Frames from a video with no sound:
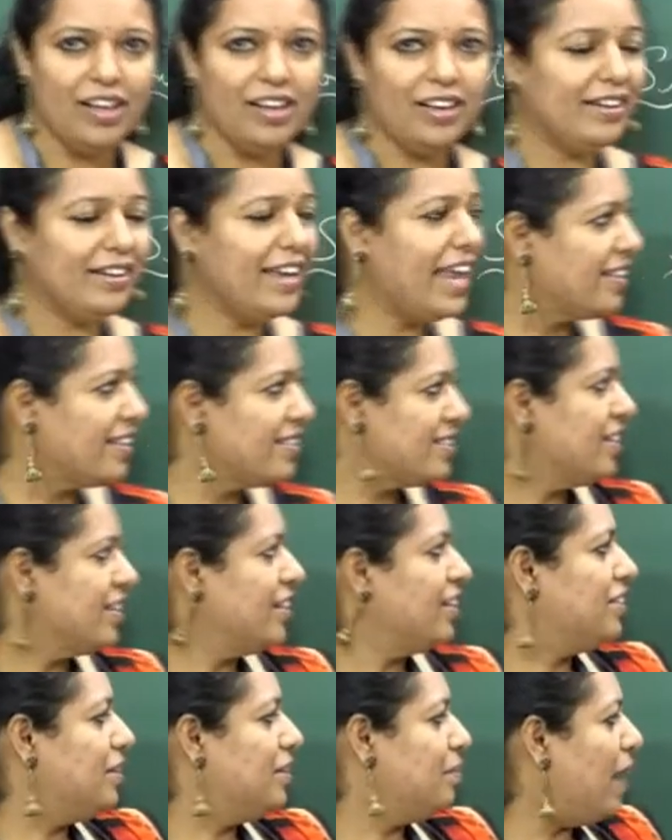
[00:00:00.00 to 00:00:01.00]
Next,
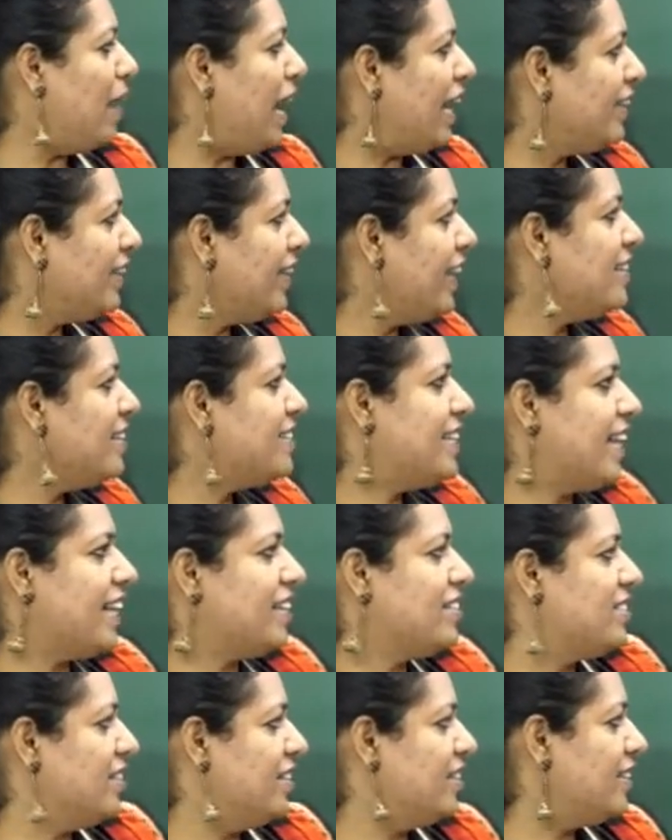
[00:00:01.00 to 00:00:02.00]
the banking sector